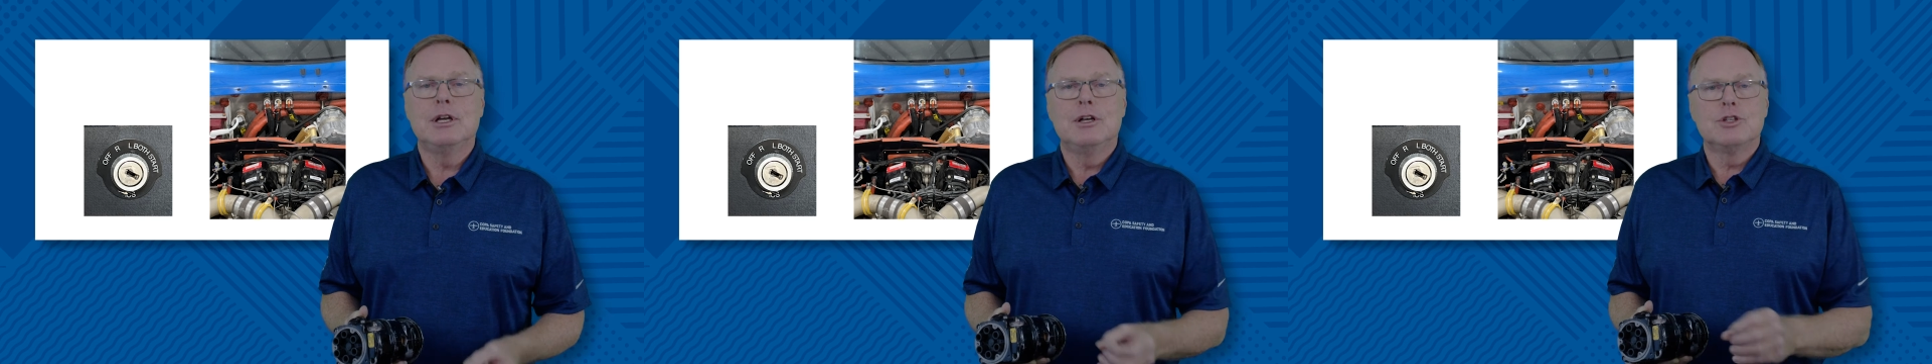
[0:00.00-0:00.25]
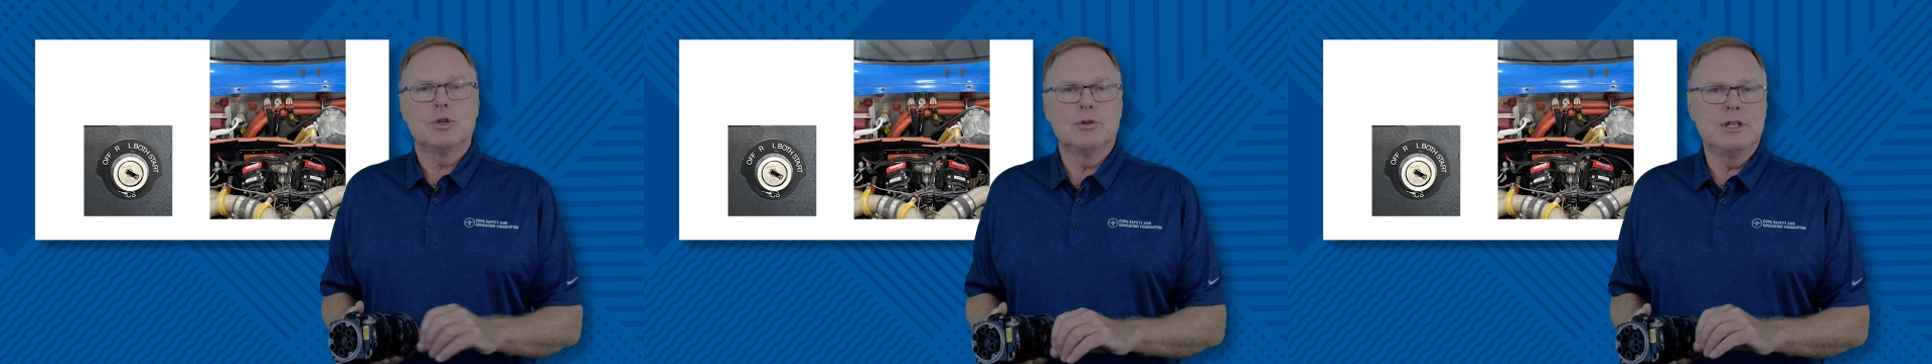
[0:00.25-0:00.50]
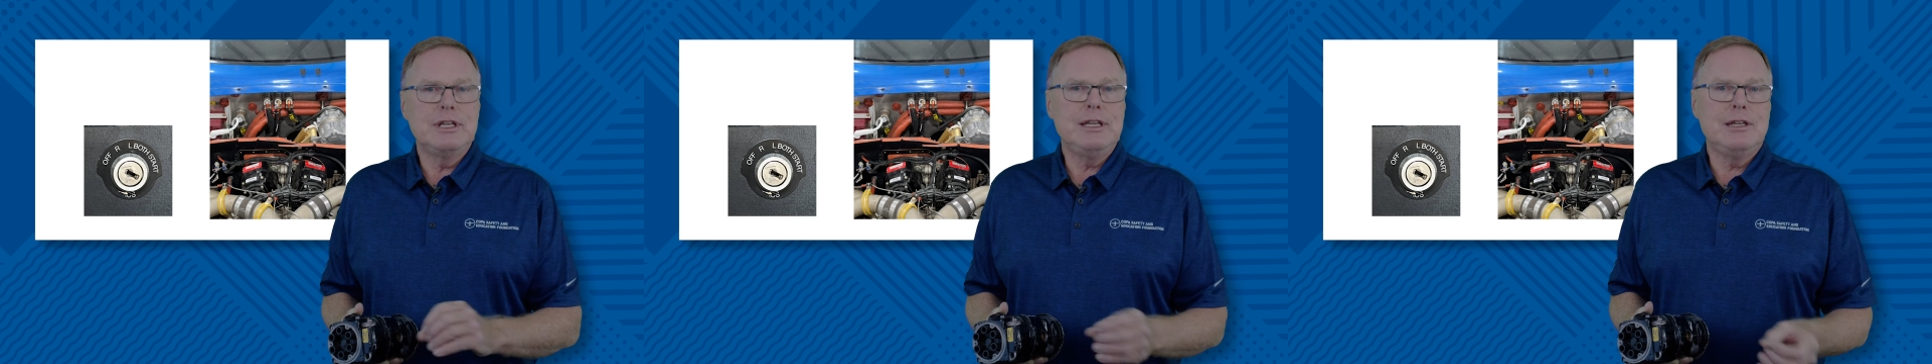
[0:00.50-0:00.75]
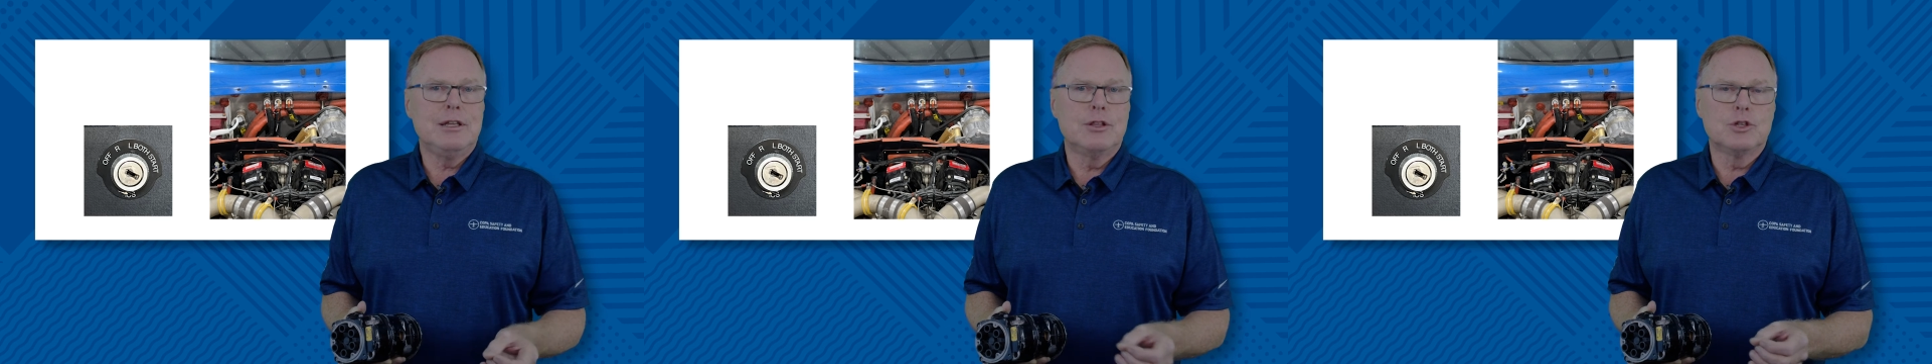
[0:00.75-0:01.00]
So in
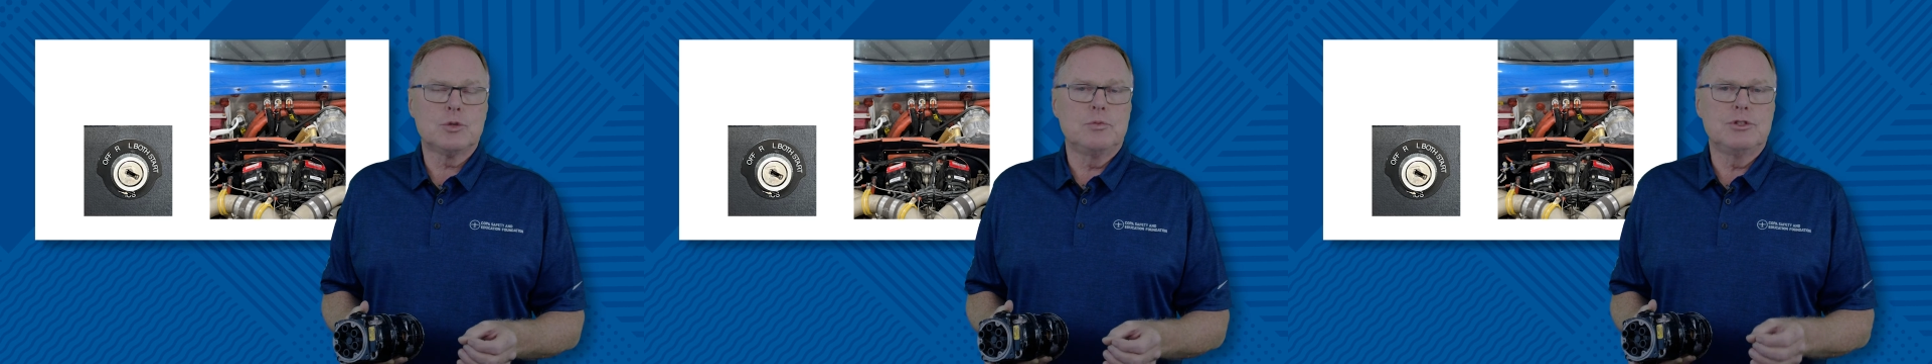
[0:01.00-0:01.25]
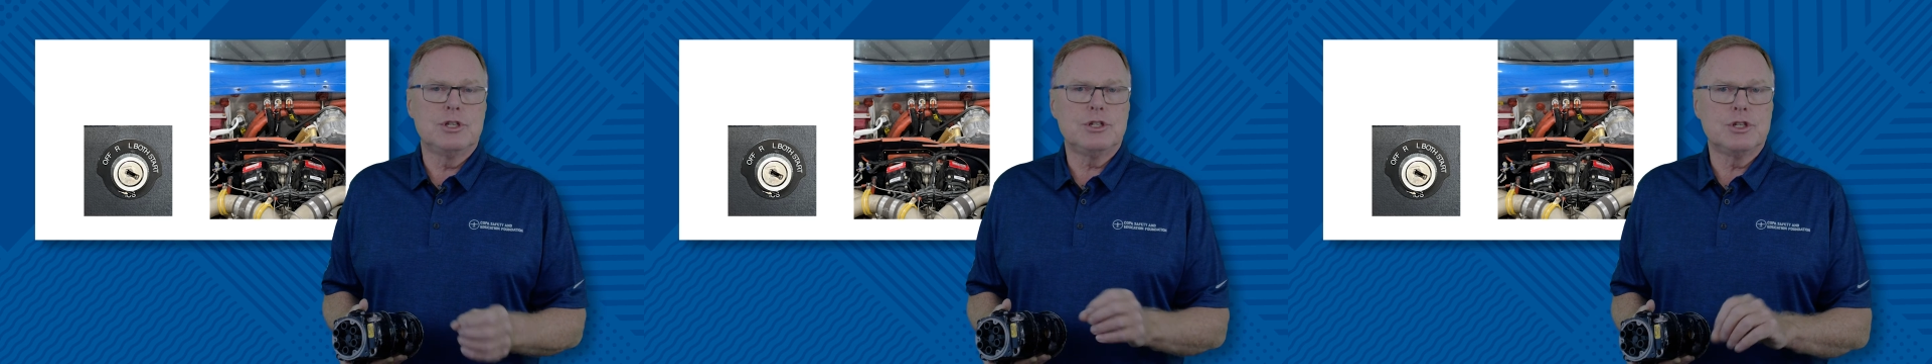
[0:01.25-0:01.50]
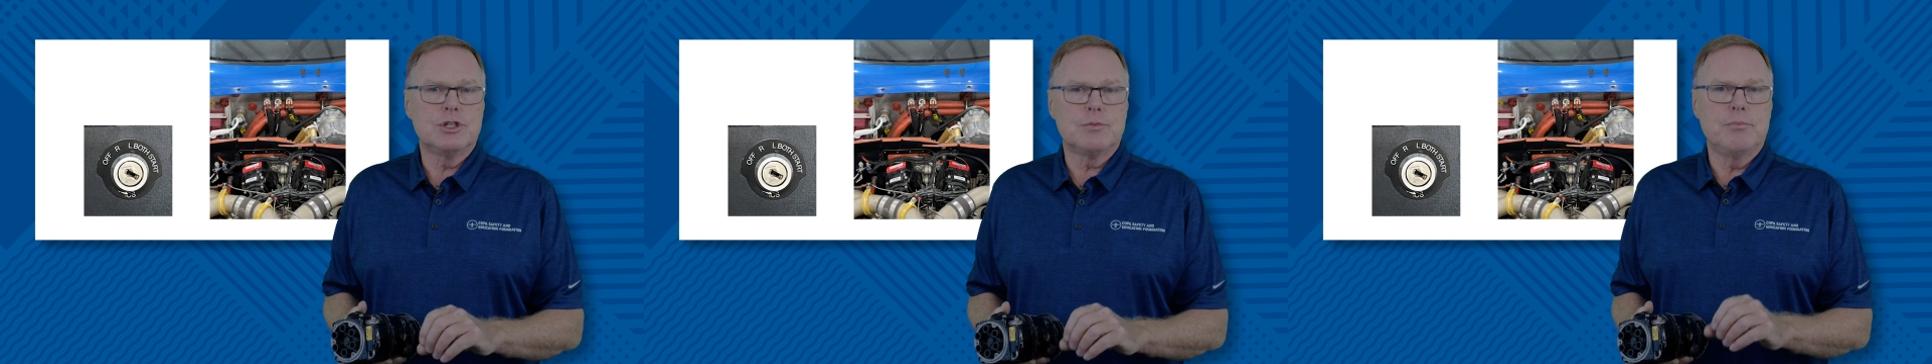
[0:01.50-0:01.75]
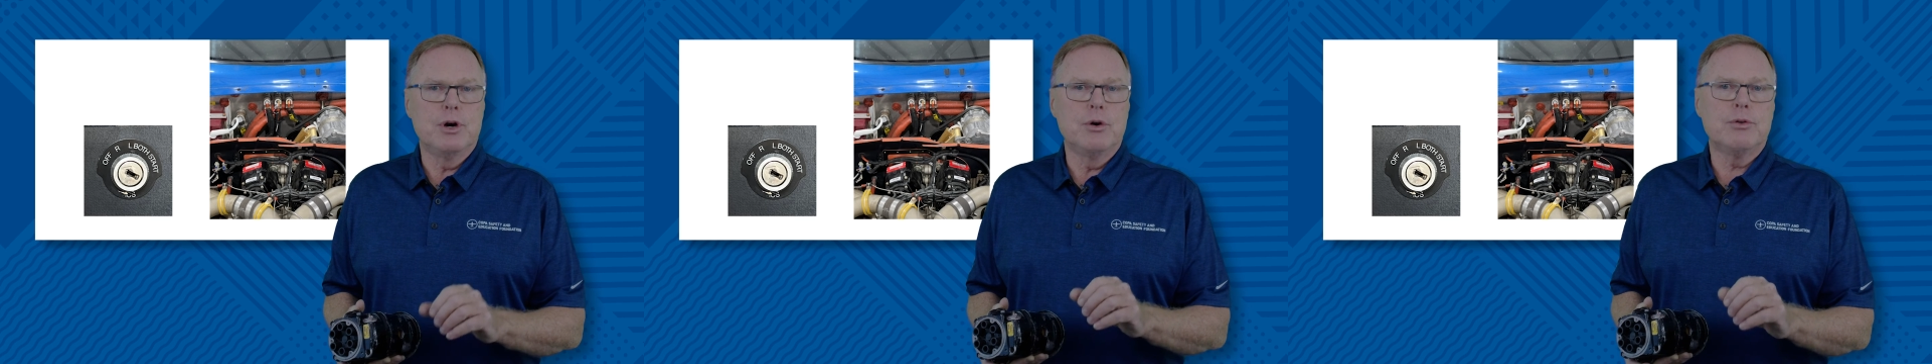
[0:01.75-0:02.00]
any of those positions,
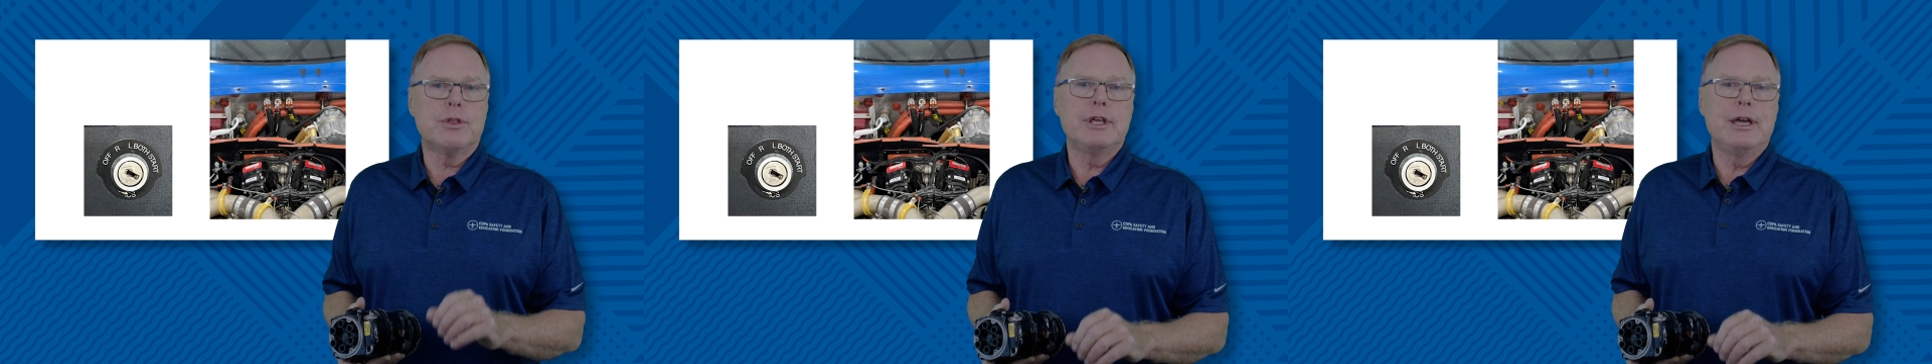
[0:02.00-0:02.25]
both